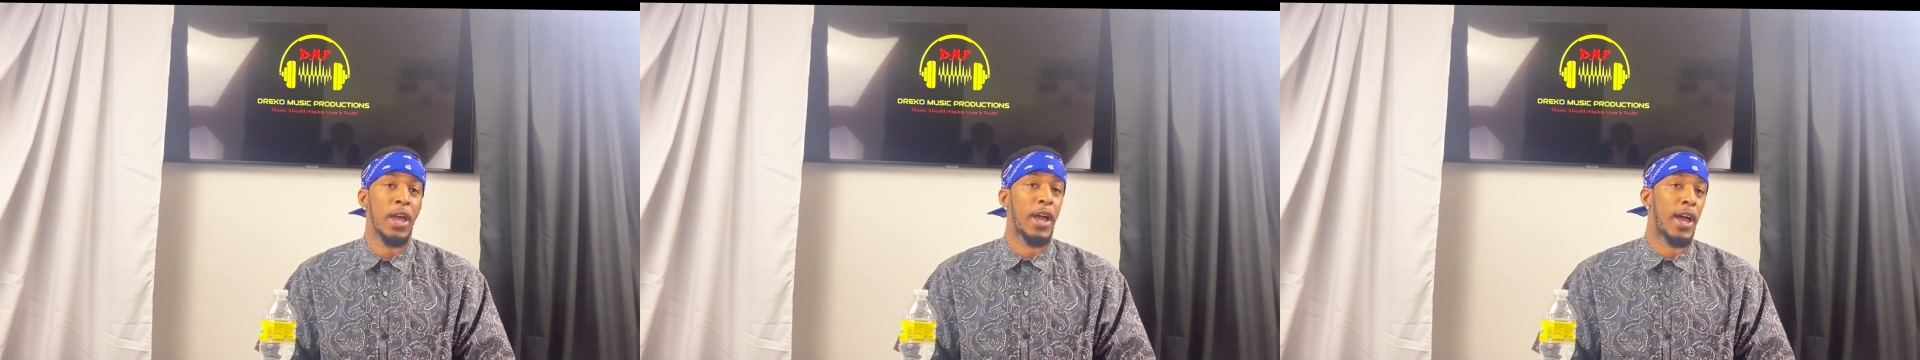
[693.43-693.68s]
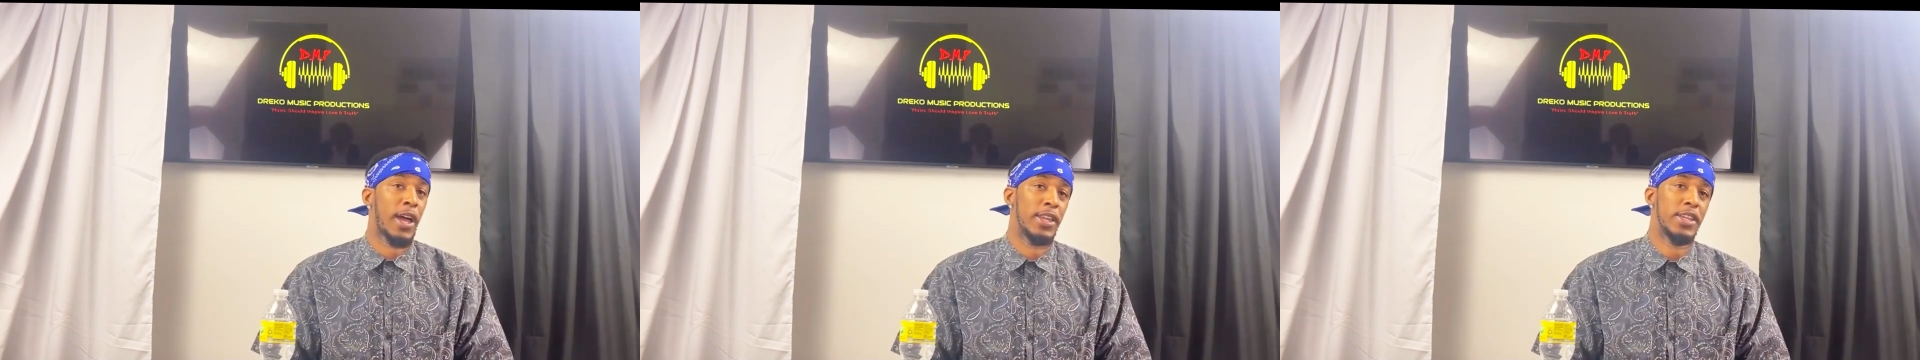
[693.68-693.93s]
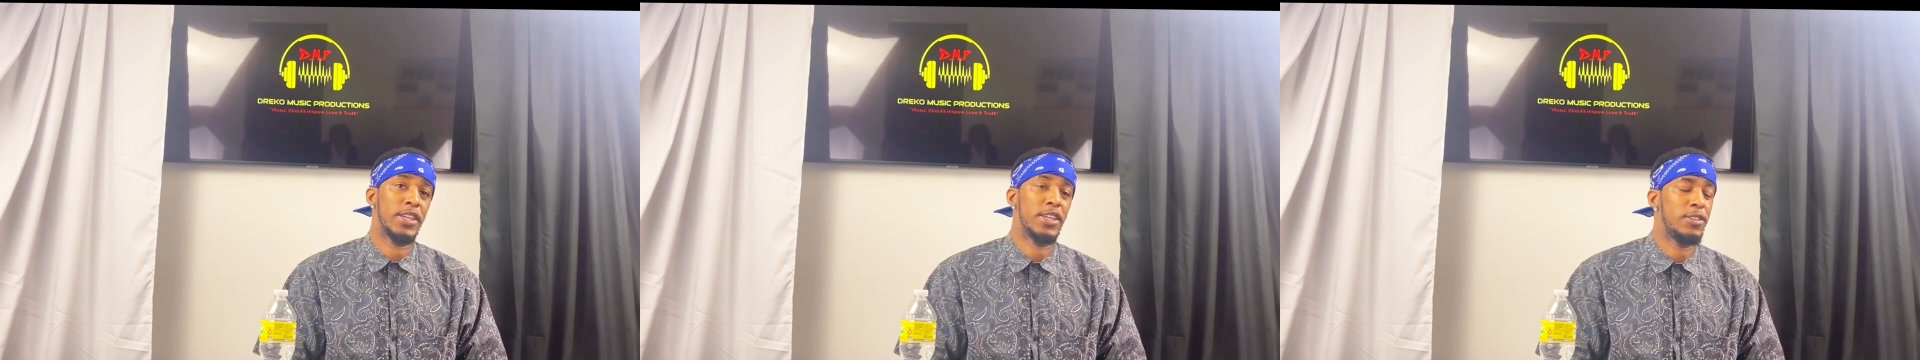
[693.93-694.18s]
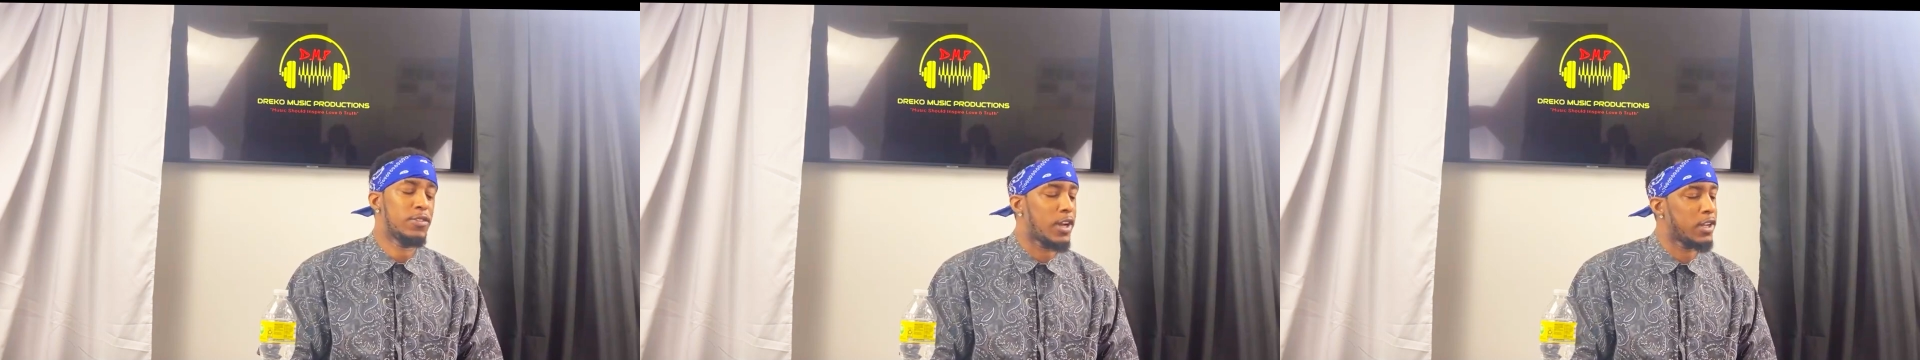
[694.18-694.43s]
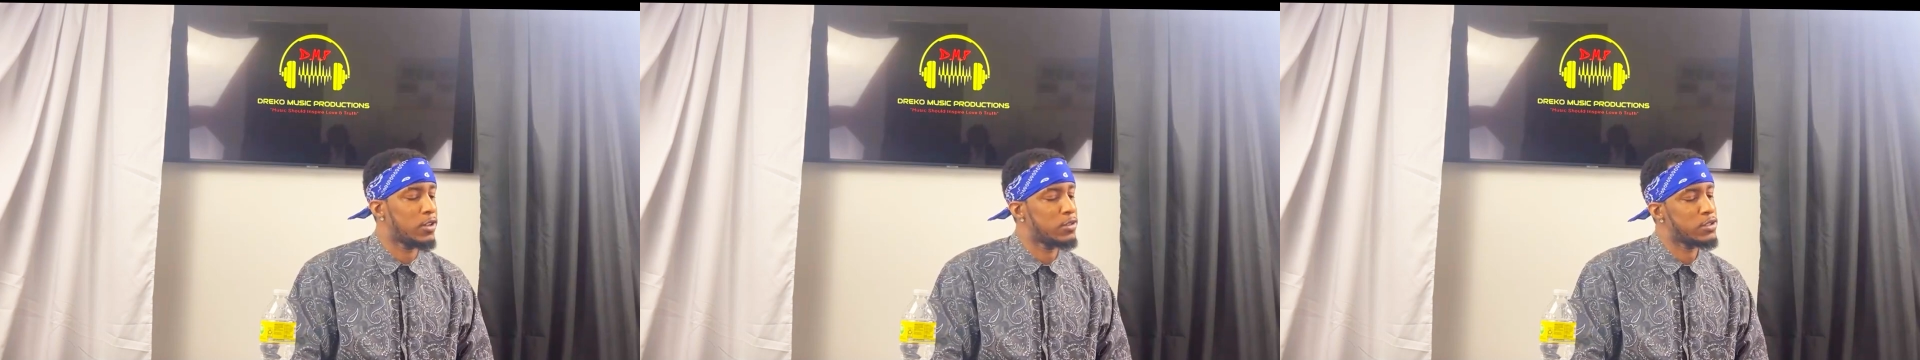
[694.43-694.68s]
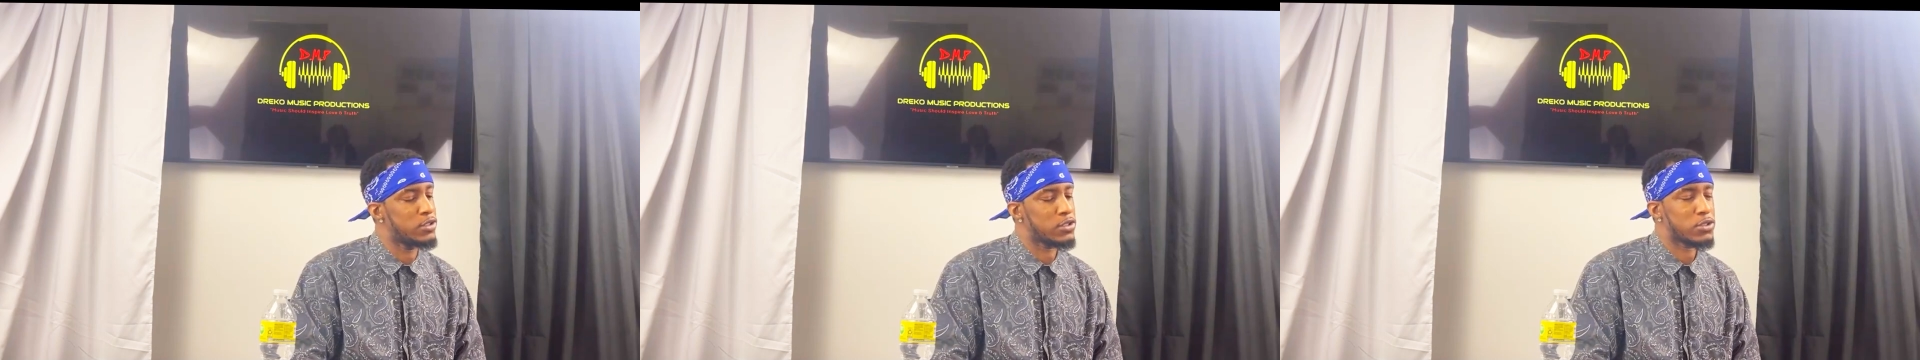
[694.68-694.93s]
I leave, I go
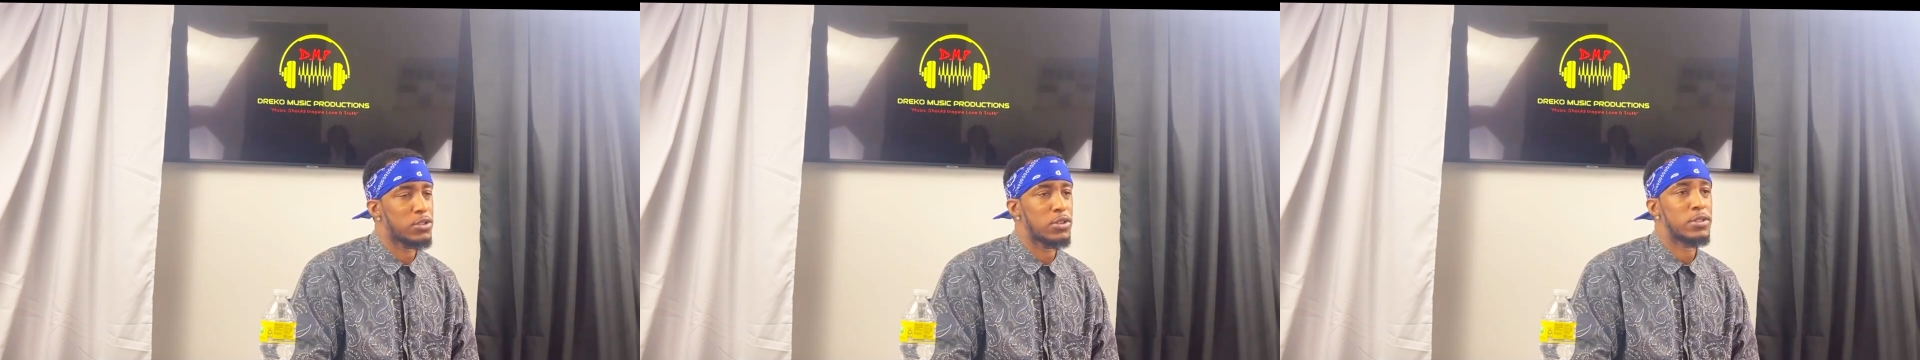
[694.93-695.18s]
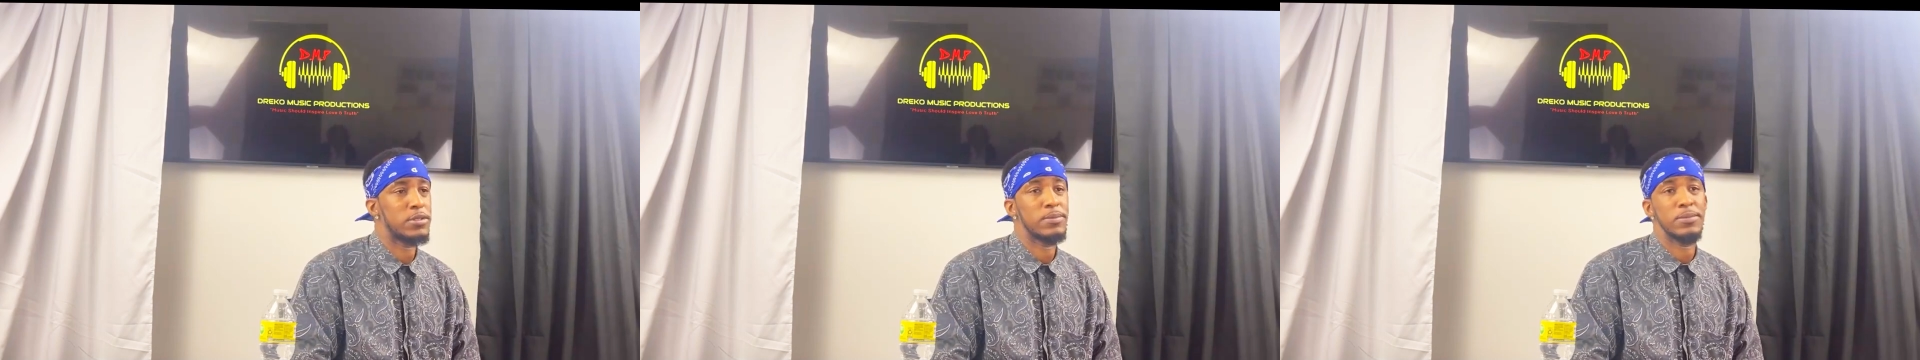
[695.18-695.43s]
to the store,